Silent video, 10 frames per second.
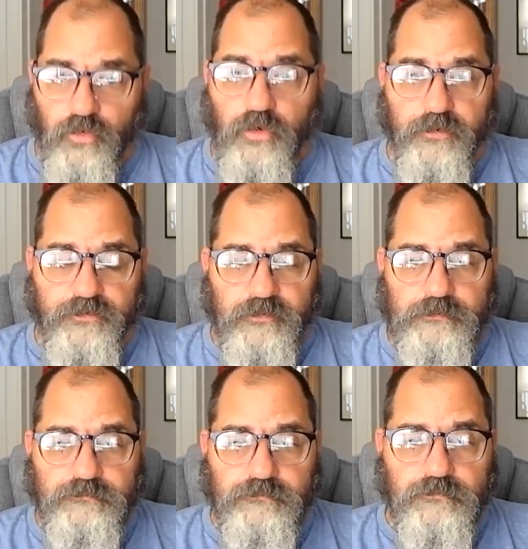chores
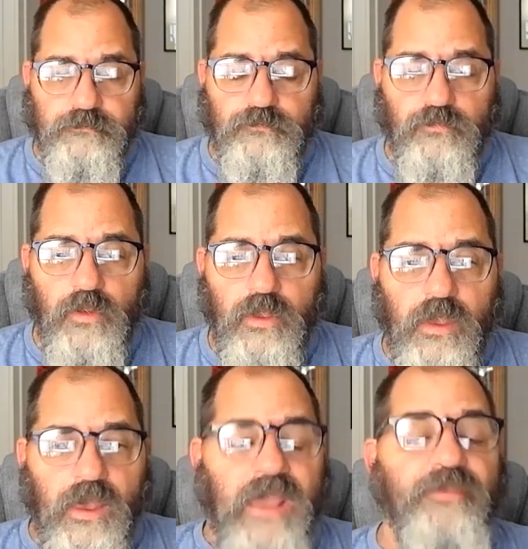
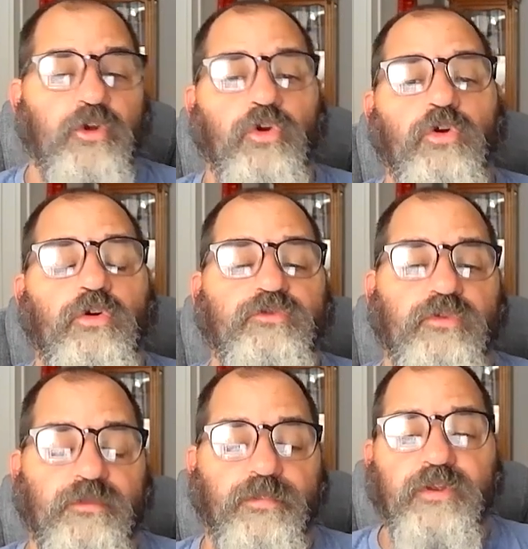and the girls
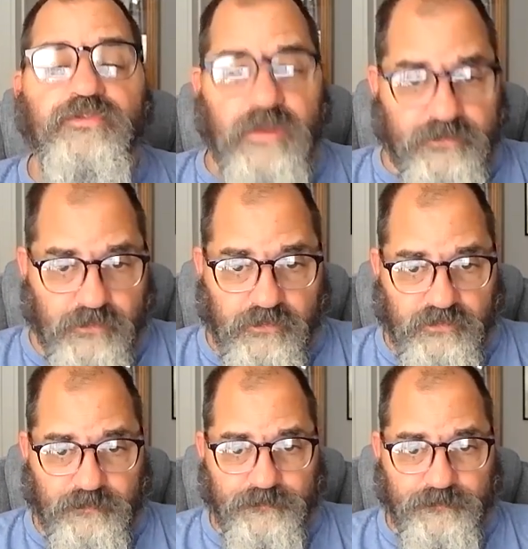were the princesses.